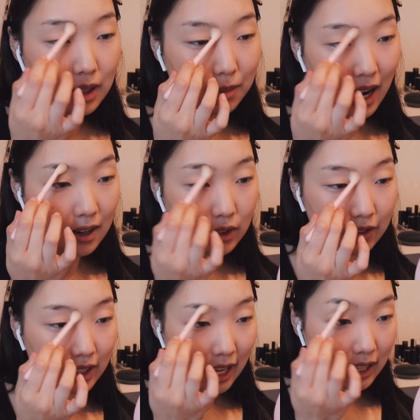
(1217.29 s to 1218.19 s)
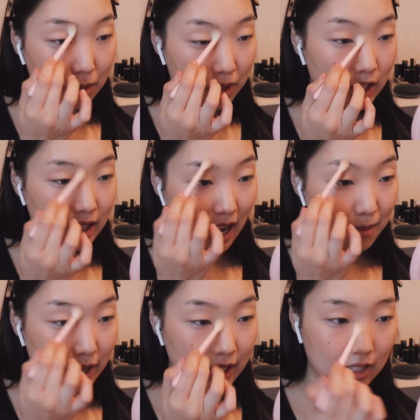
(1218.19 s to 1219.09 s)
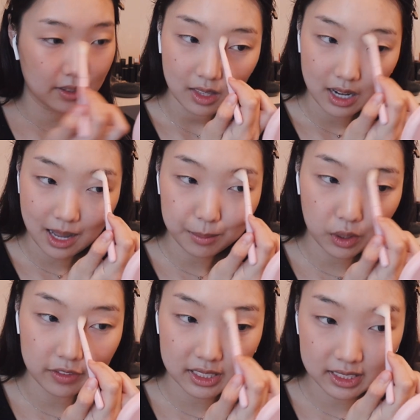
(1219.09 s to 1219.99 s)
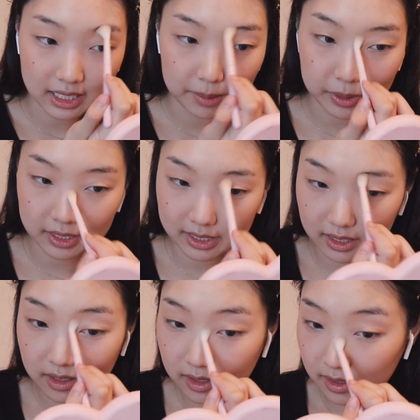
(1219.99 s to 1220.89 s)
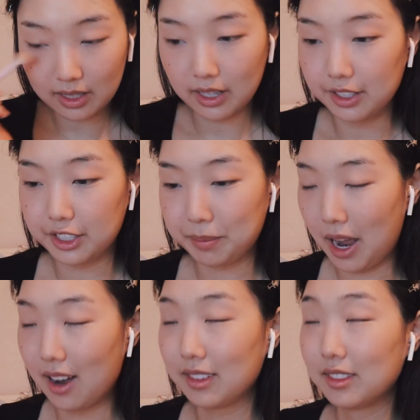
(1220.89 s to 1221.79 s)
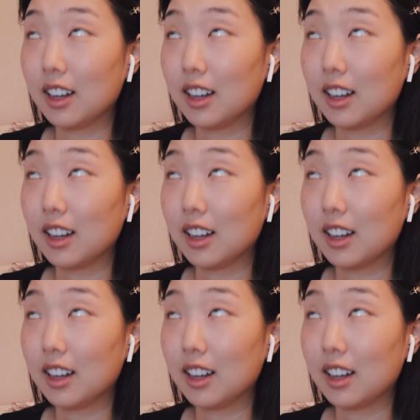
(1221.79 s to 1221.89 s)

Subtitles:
But I don't even like the beach that much. I'm more of a city person. And Japan.